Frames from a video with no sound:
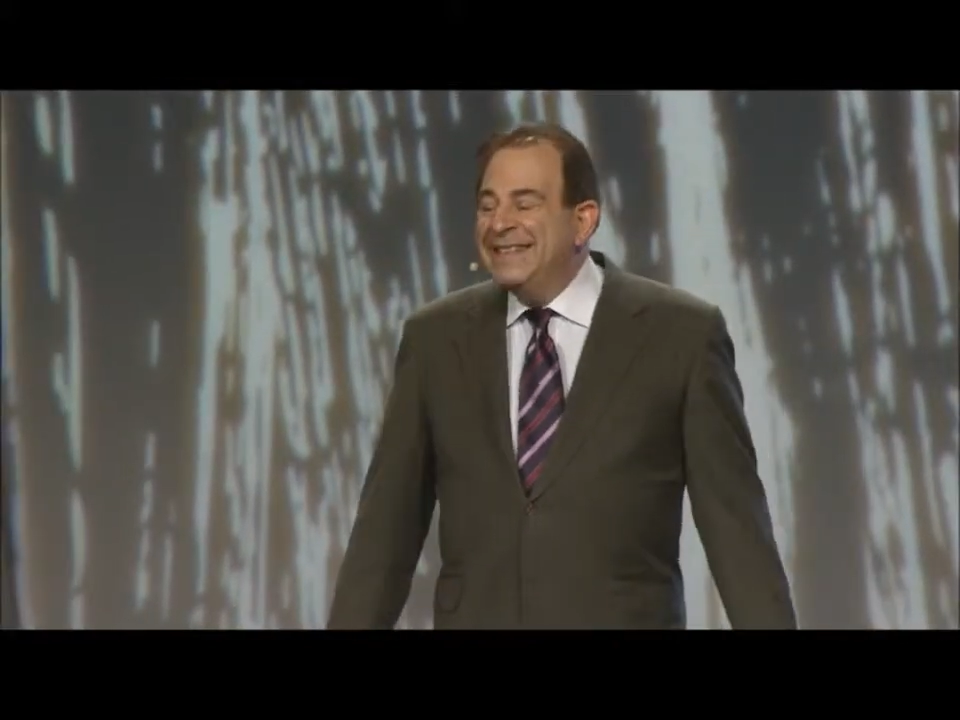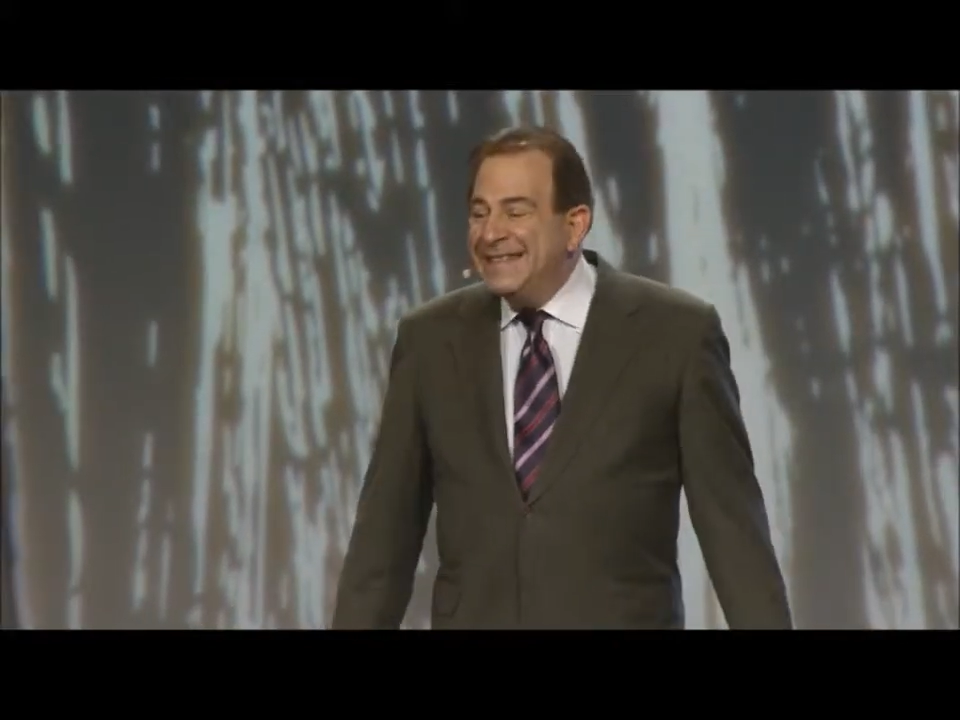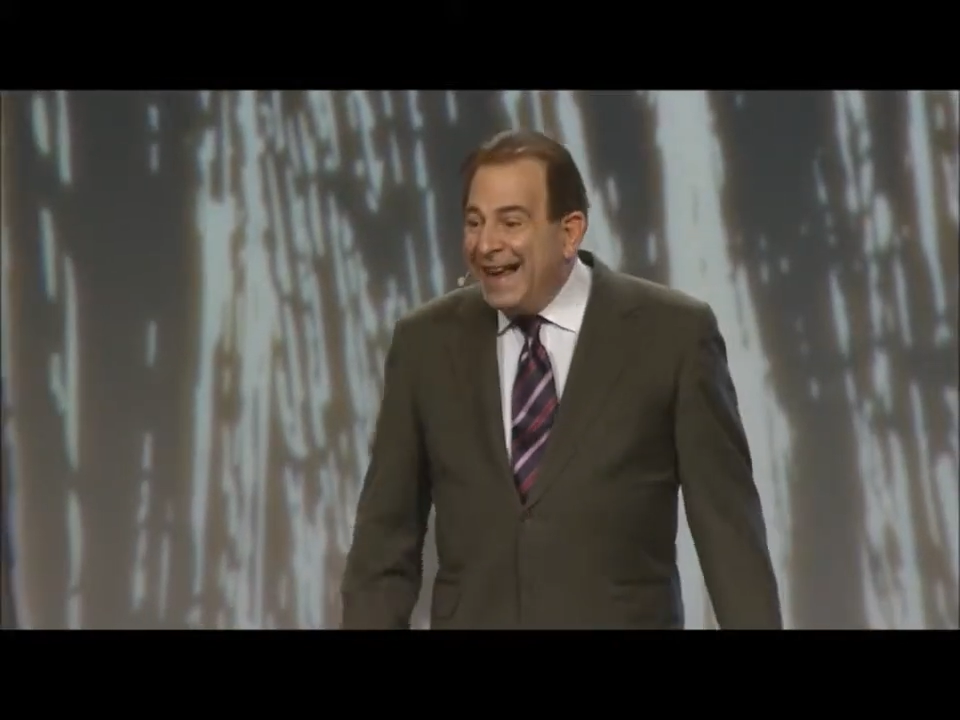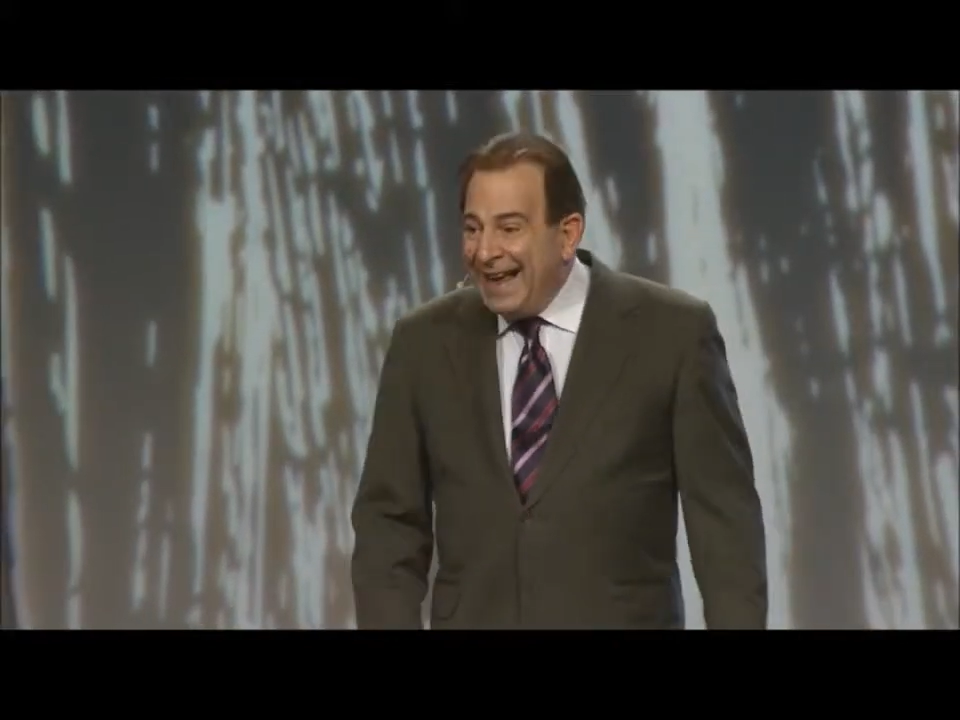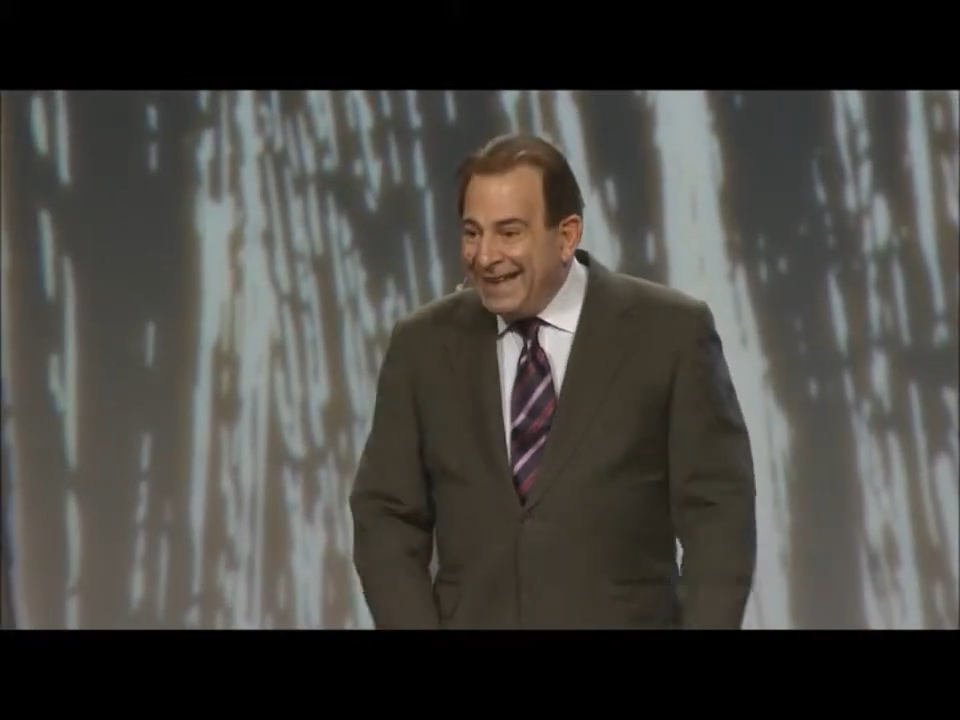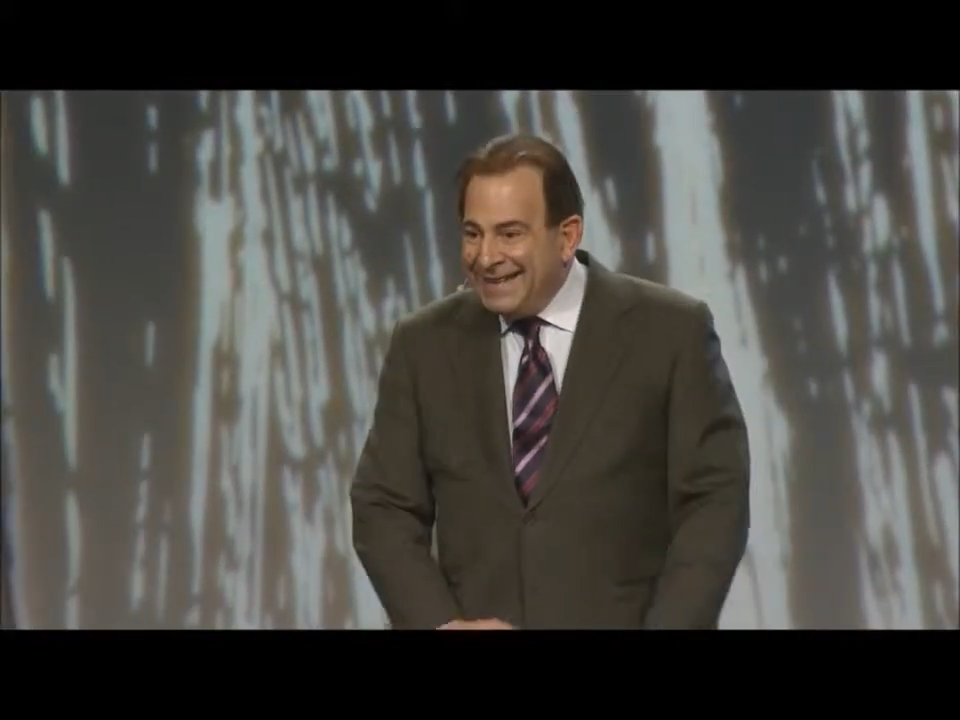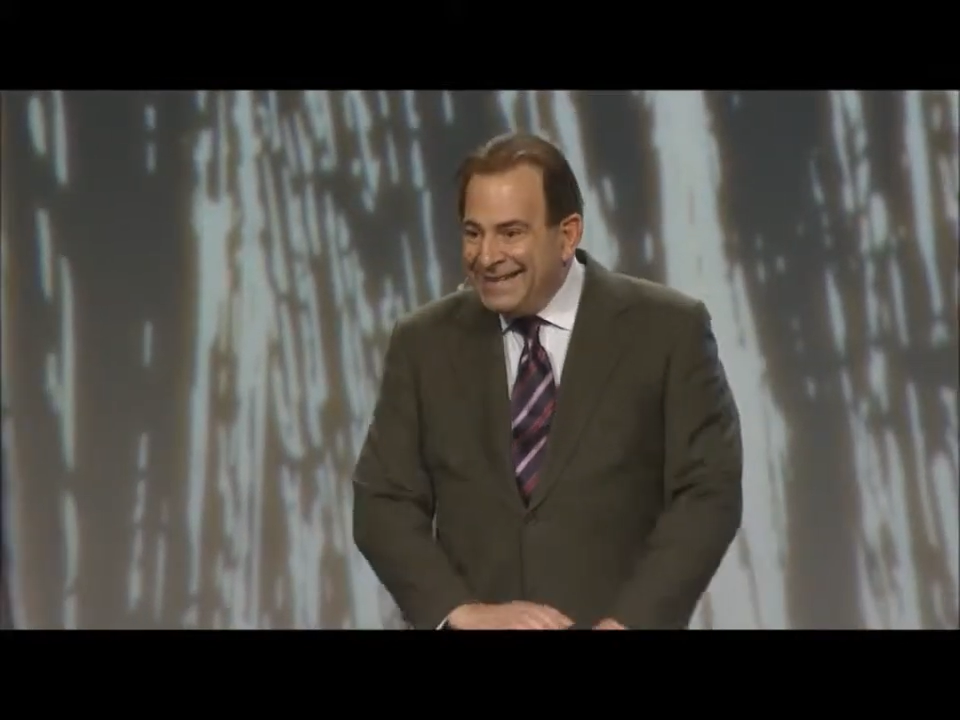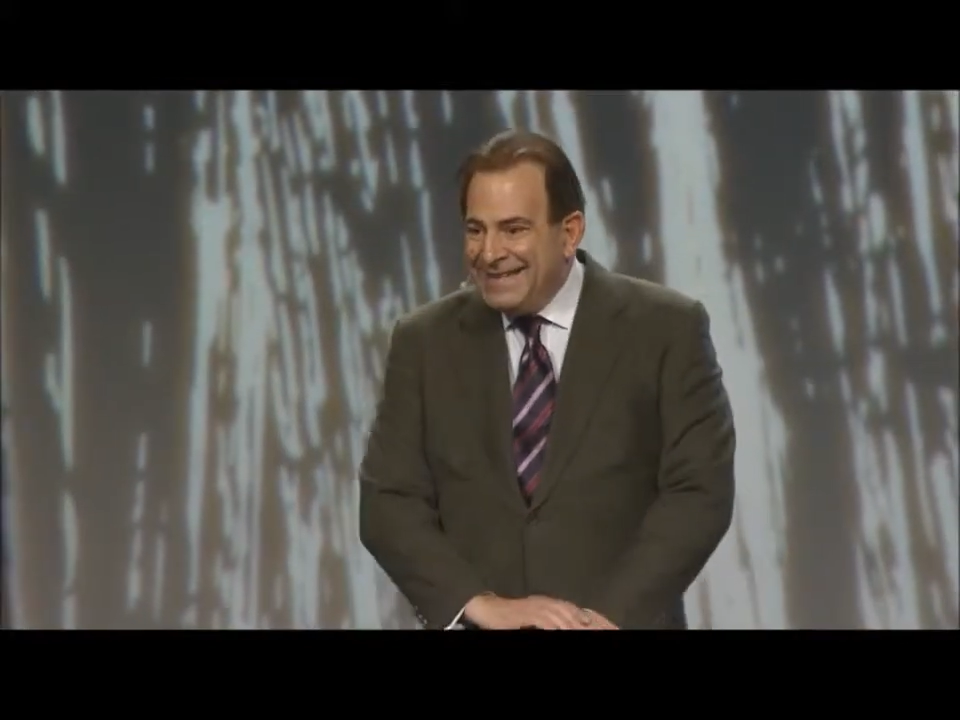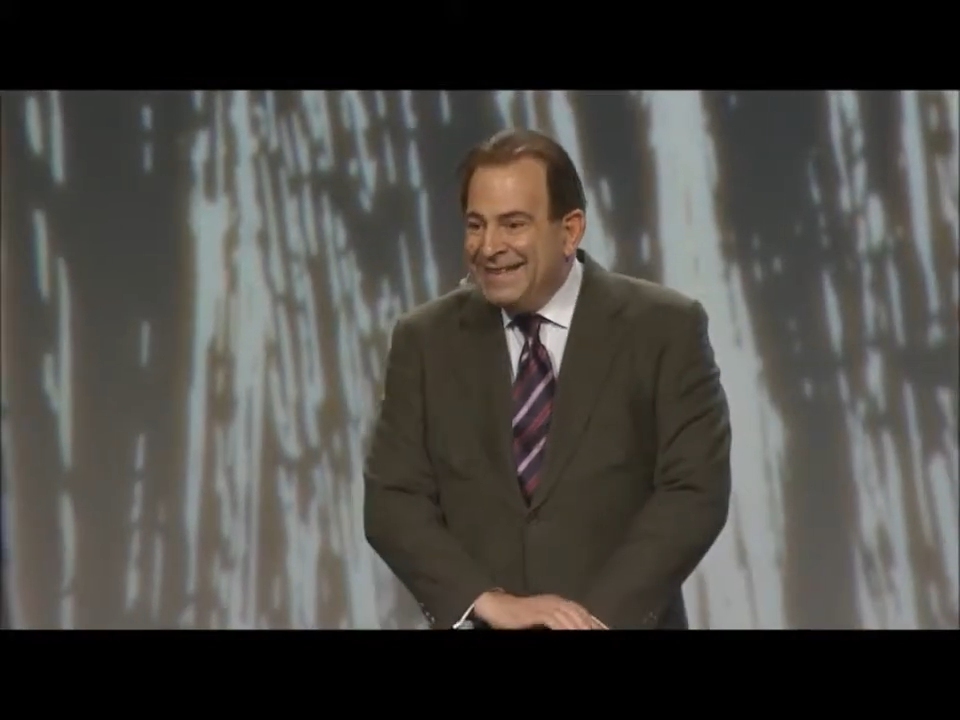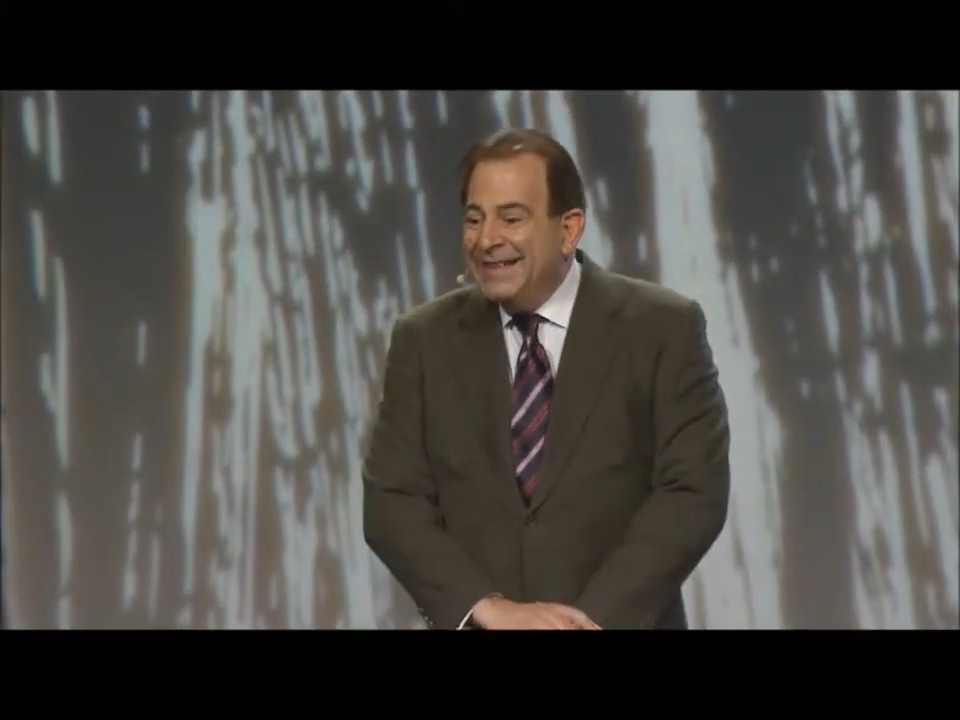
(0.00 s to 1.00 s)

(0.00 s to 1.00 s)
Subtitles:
science,